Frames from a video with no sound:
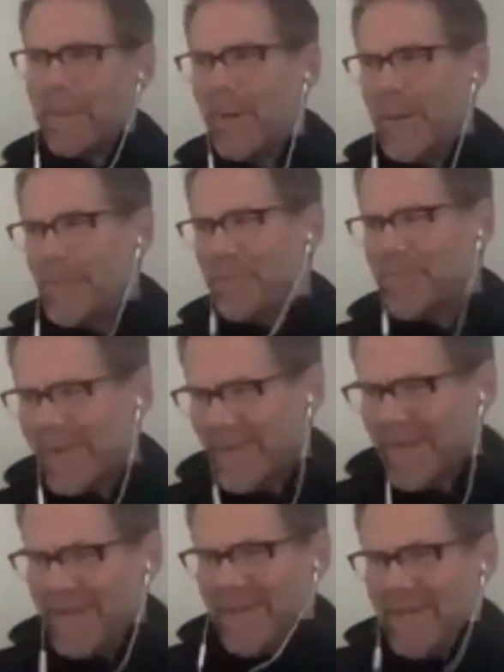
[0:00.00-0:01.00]
but
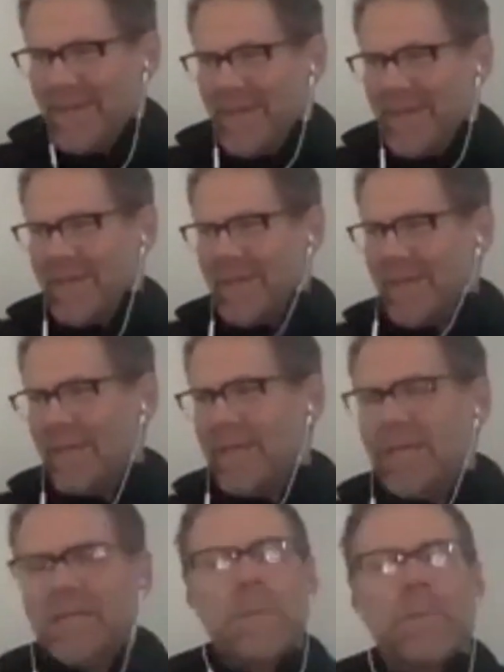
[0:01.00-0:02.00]

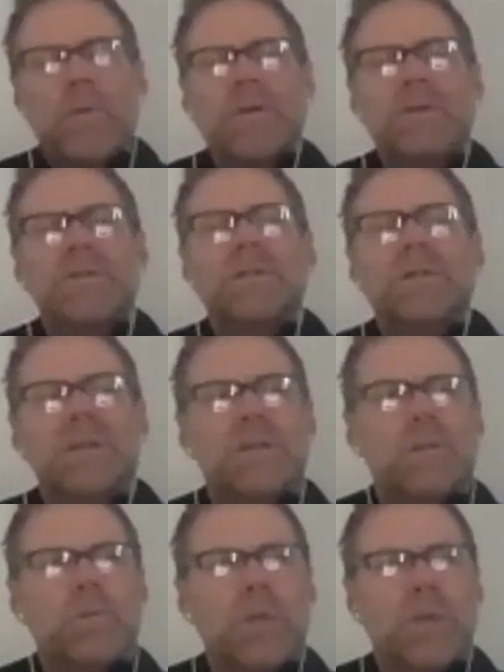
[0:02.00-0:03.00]
it's important to
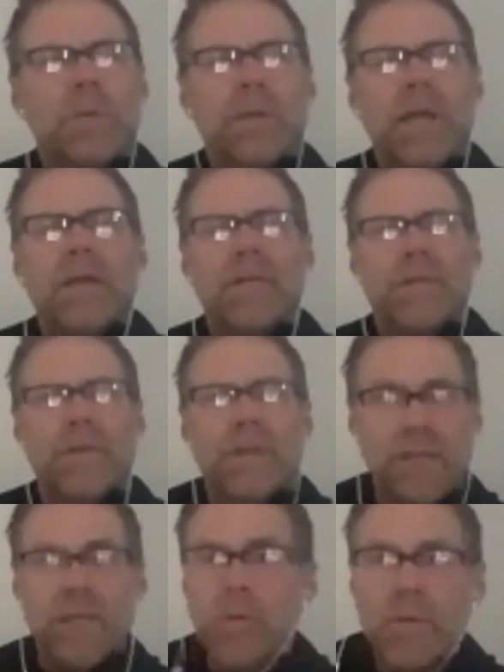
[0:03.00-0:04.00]
just really rely on
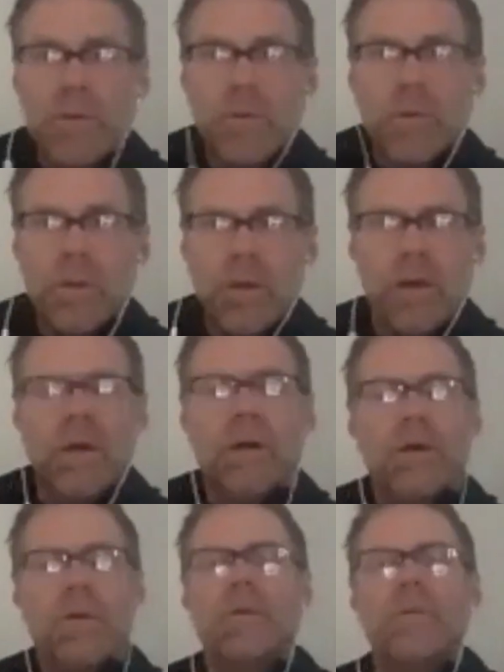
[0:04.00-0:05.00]
friends. And you were
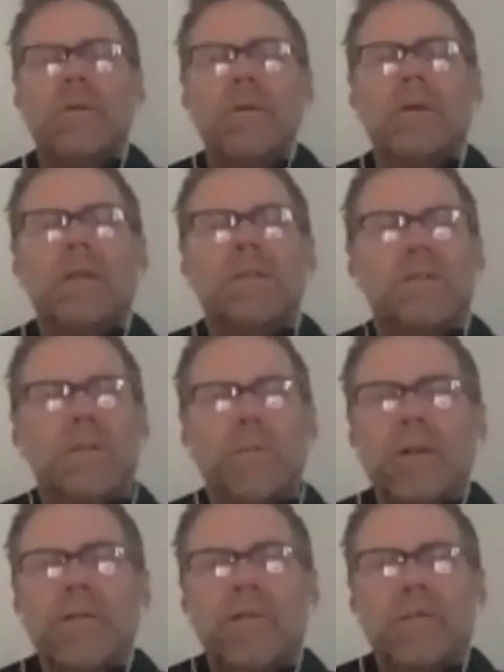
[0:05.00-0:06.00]
uh,
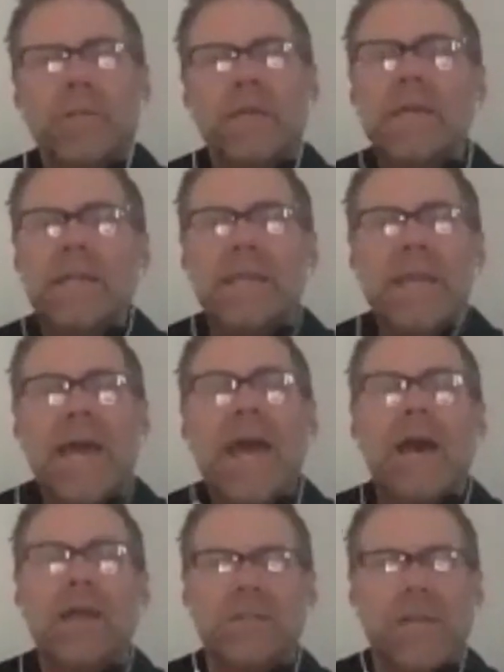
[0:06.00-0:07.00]
instrumental for me in
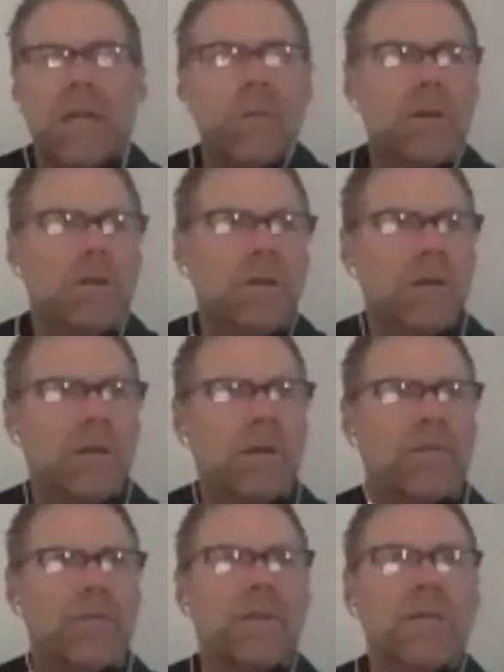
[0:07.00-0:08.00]
that, Jamie.
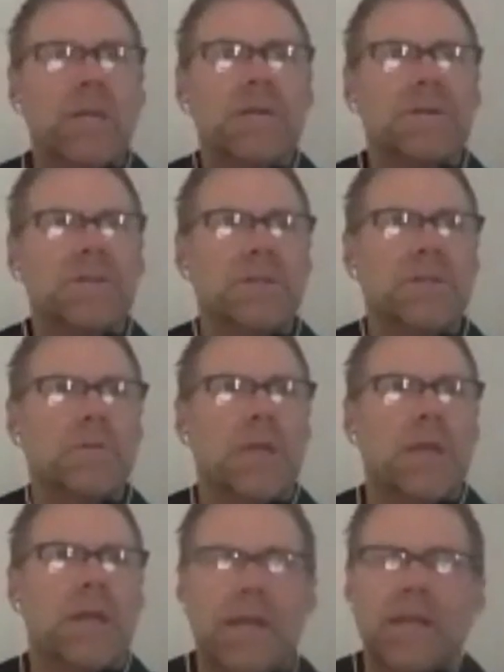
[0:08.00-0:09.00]
For years, you were
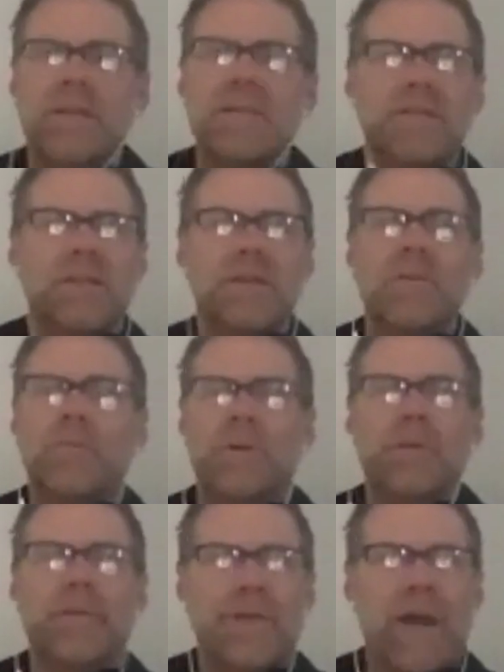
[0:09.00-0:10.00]
like, "Hey, let's just go
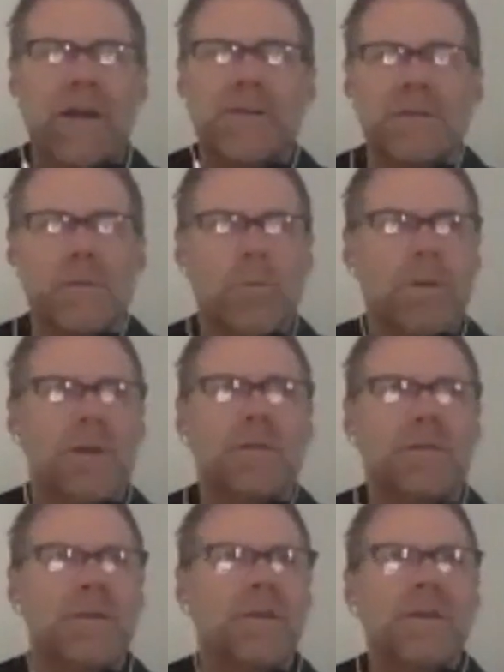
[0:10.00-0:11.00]
build a fire somewhere
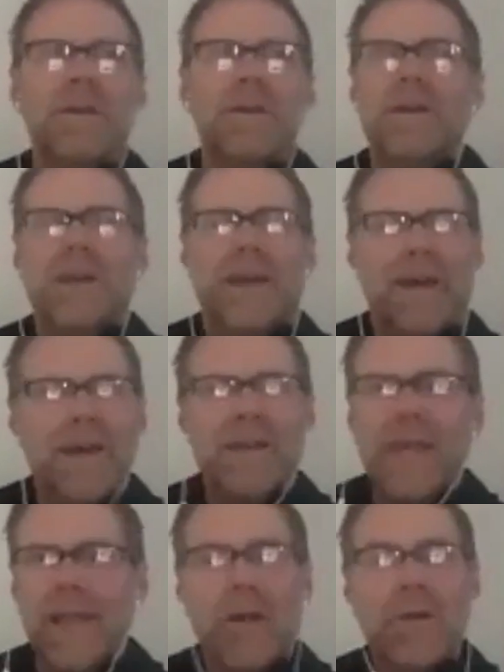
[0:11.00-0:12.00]
and uh,
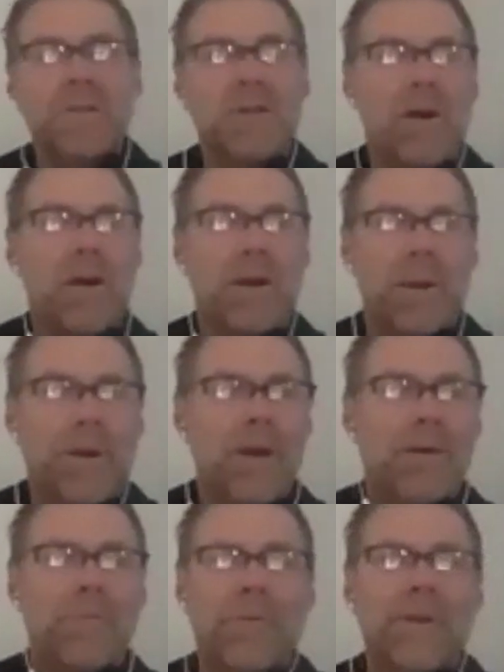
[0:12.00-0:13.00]
hang out and talk
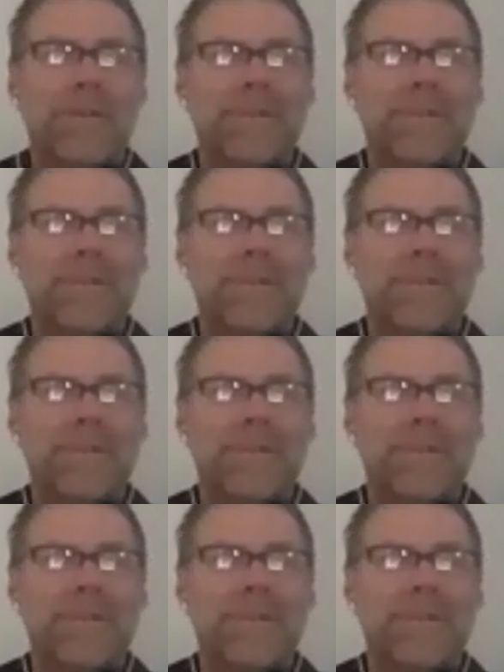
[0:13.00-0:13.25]
about what